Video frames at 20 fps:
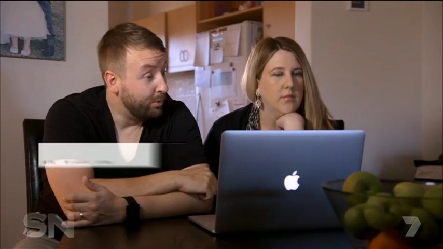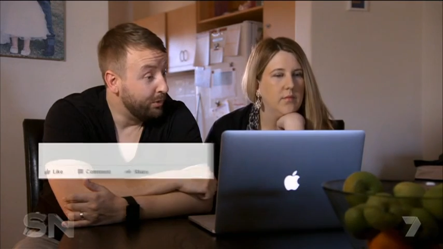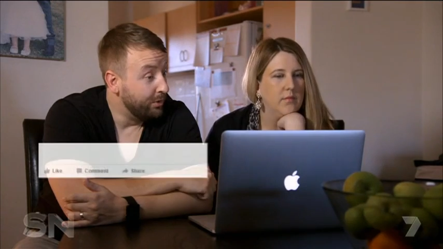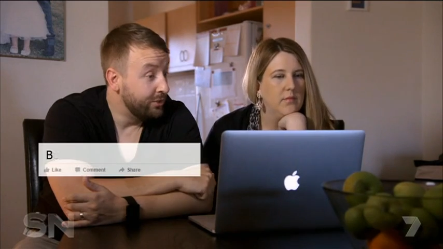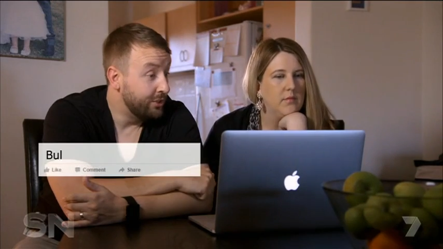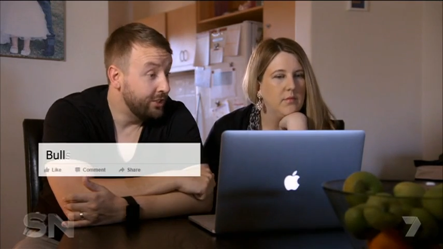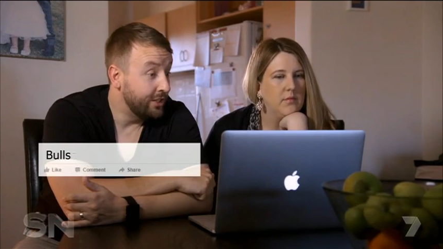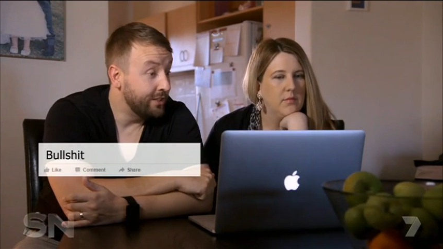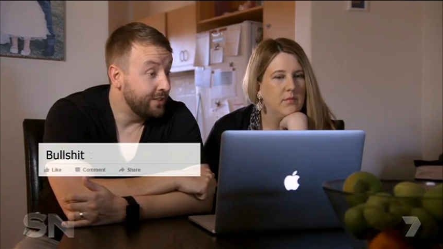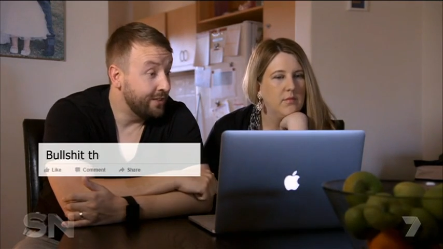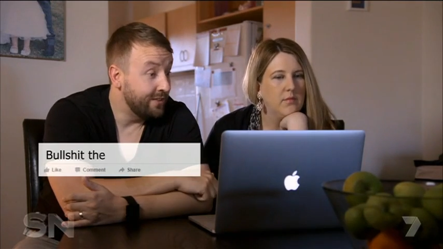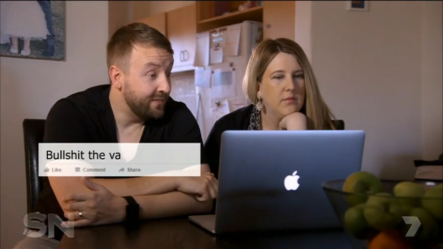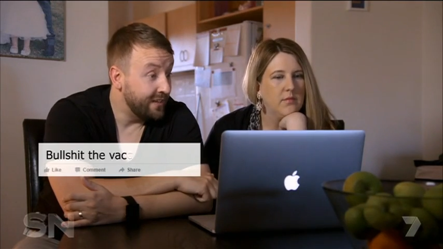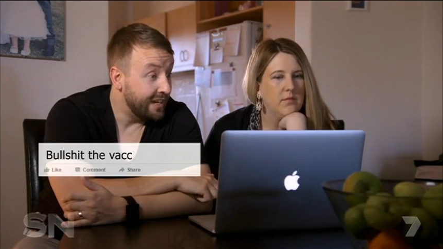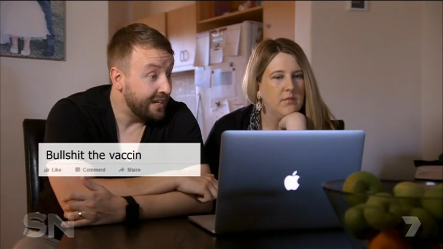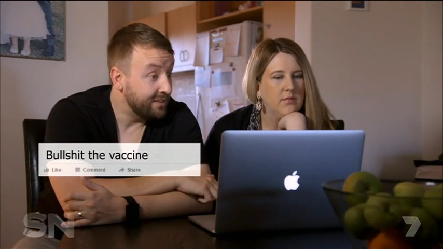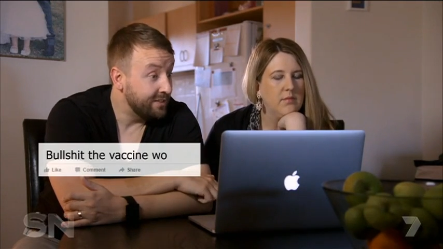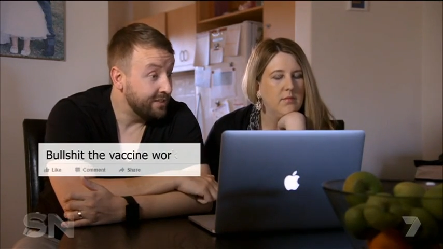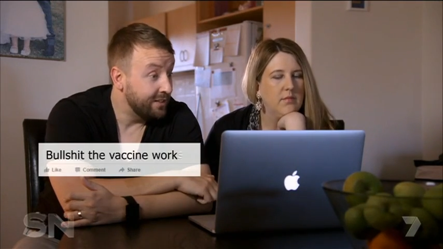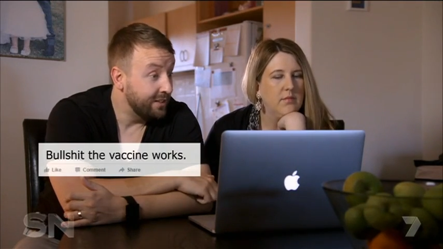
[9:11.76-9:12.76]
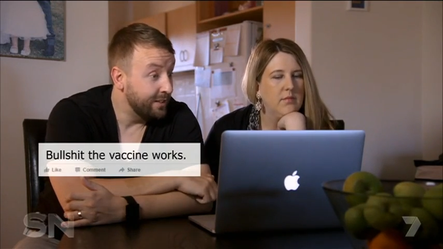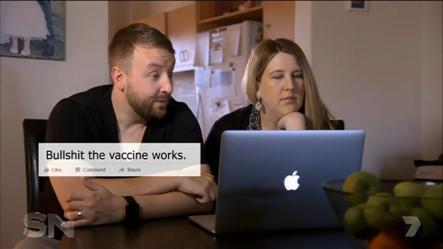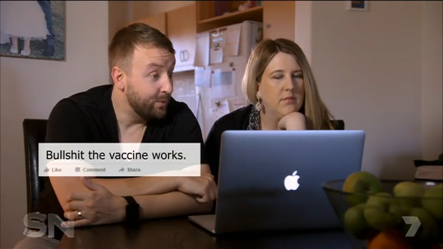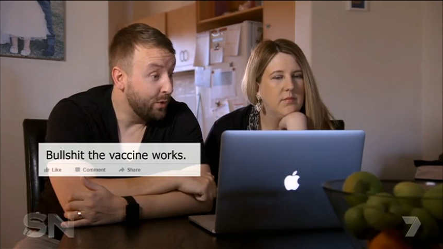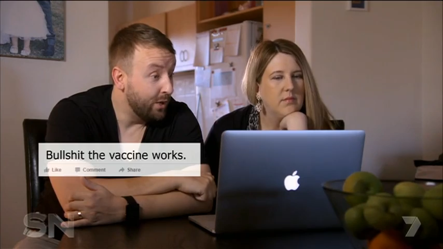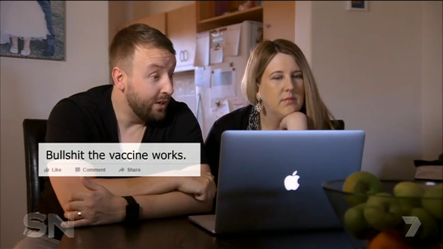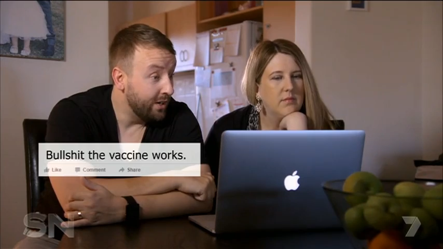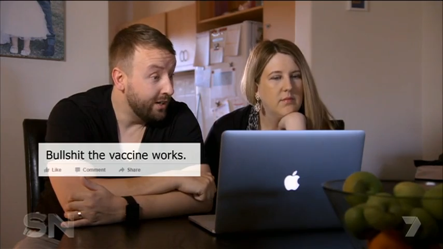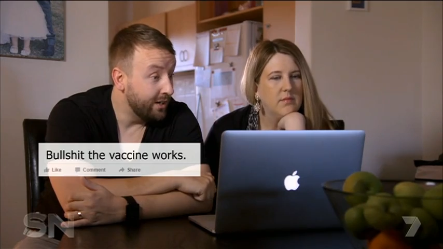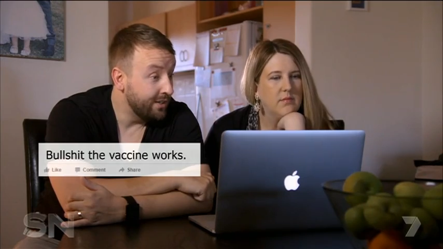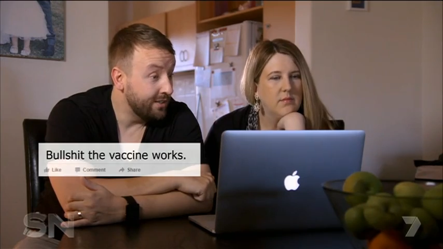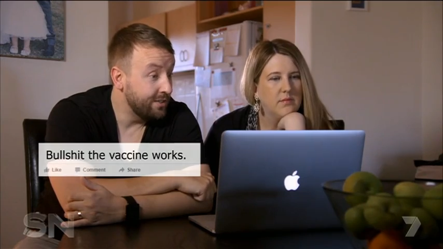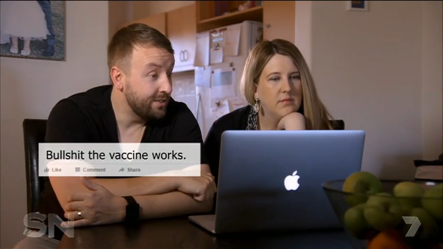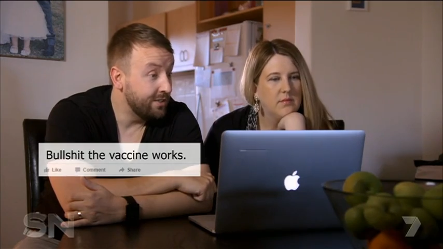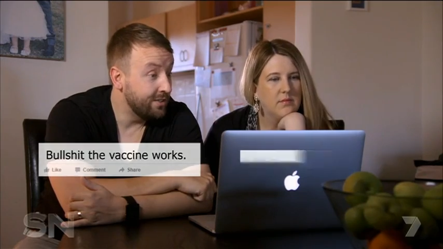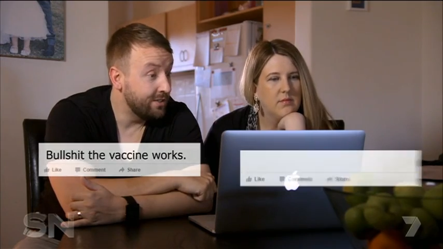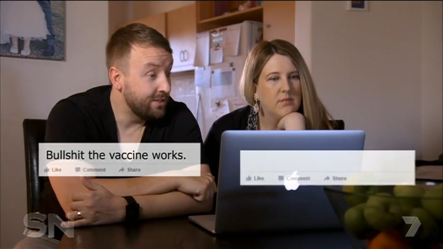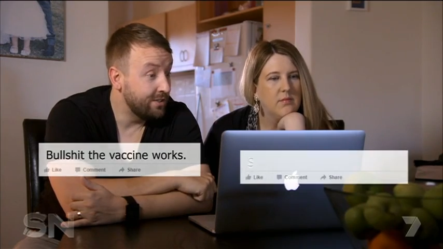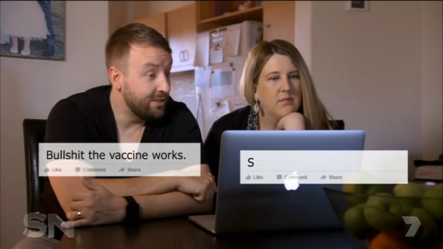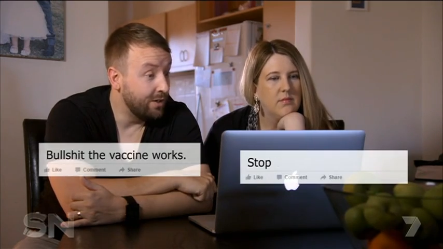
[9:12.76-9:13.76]
Speaker 1: Bullshit, the vaccine
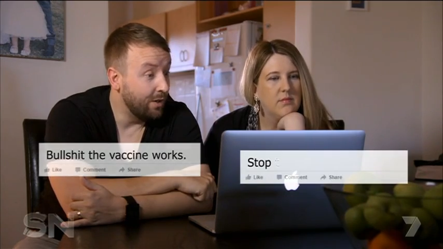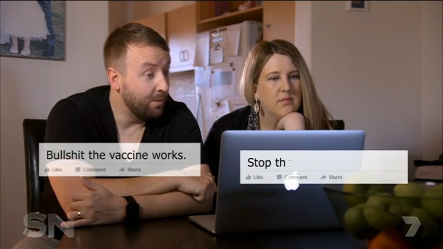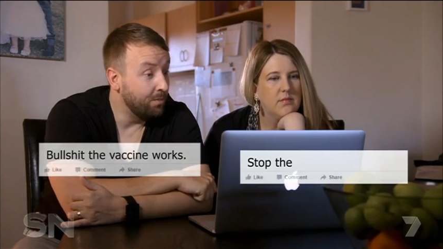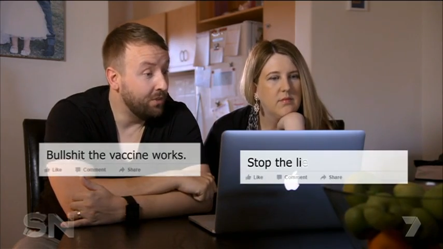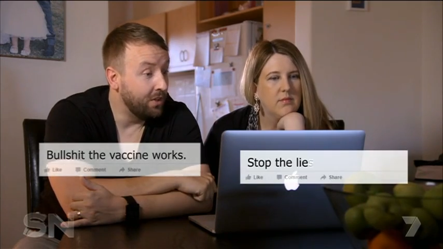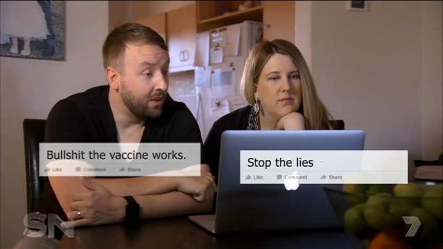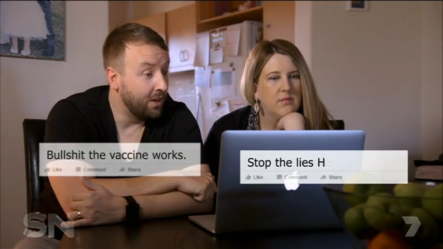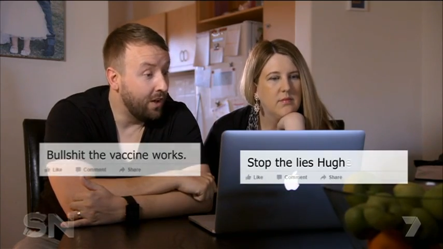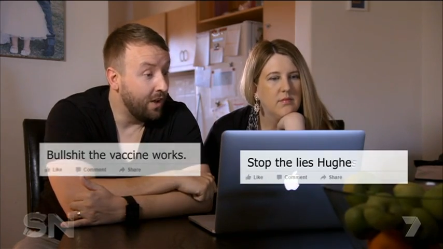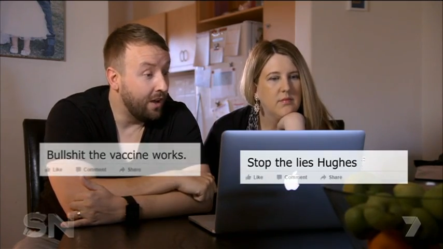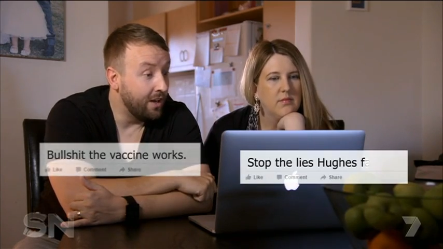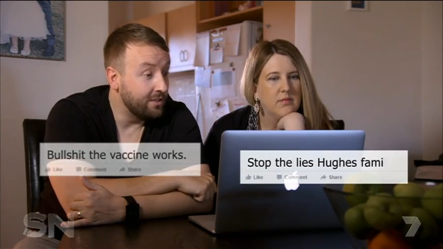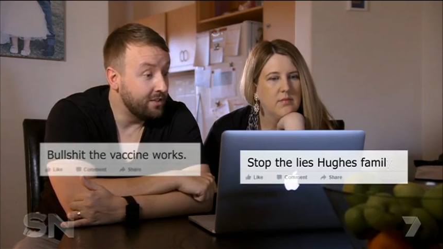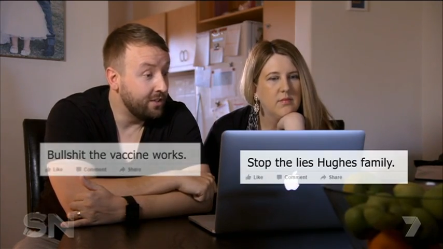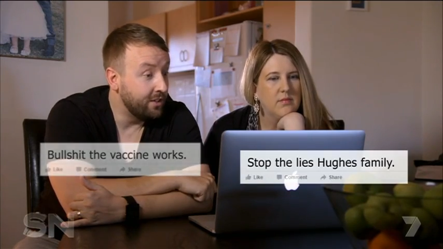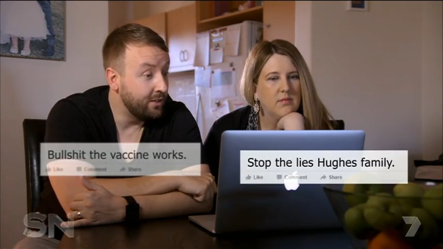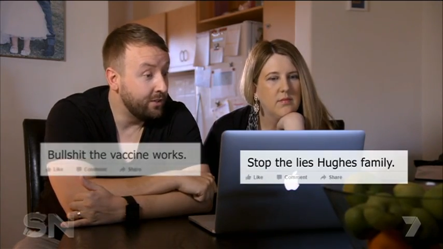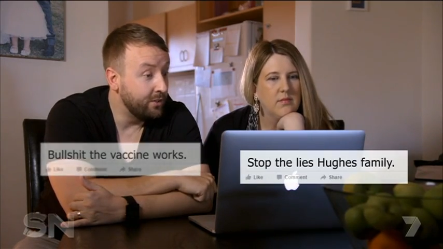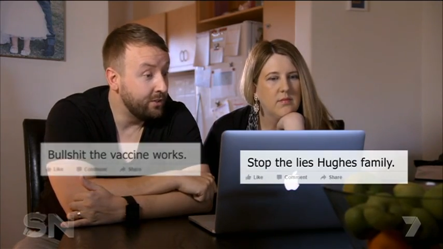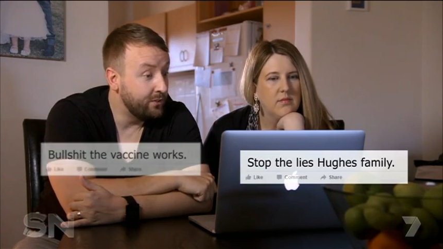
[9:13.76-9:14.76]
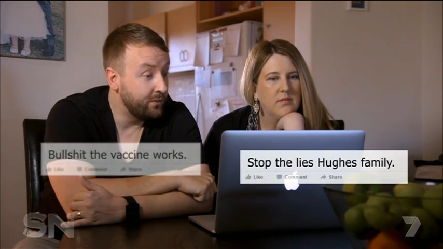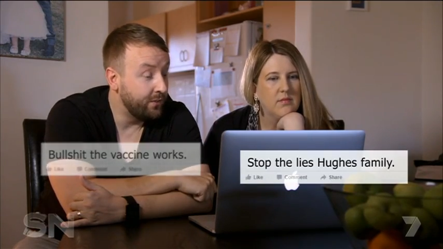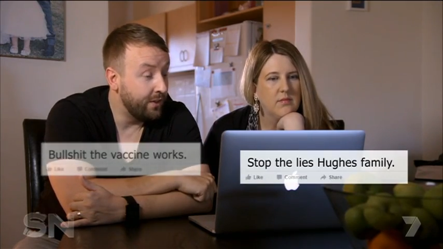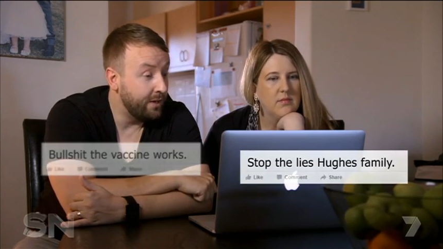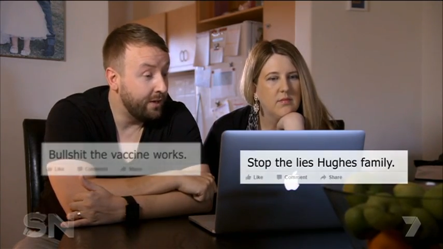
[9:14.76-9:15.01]
works. Stop the lies, Hughes